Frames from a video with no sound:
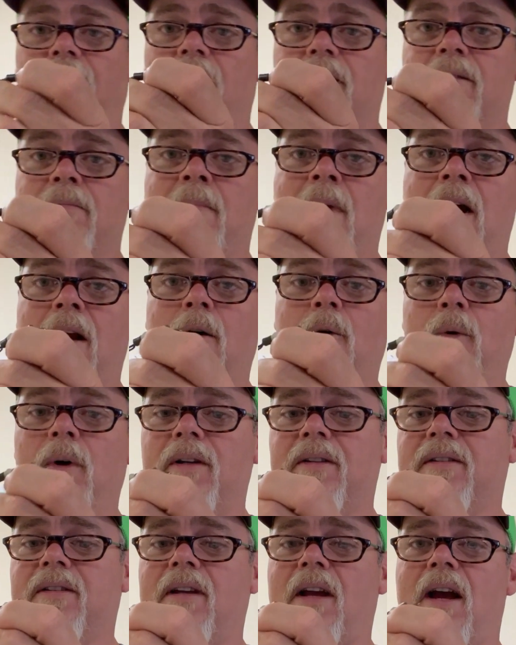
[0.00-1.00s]
doesn't matter
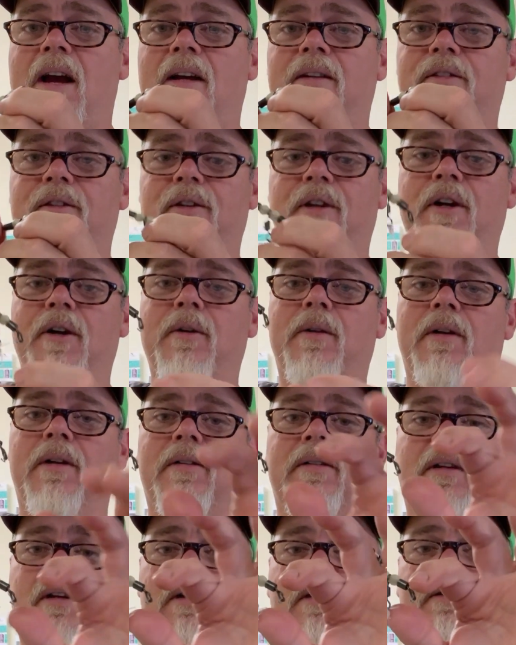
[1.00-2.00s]
which side you do
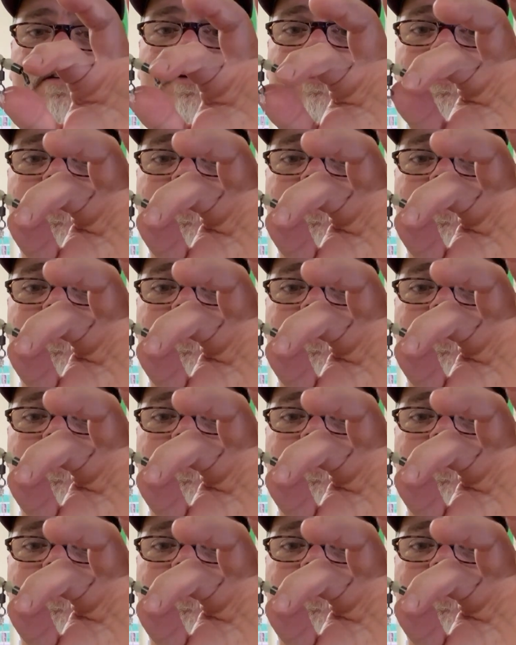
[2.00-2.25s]
this in. You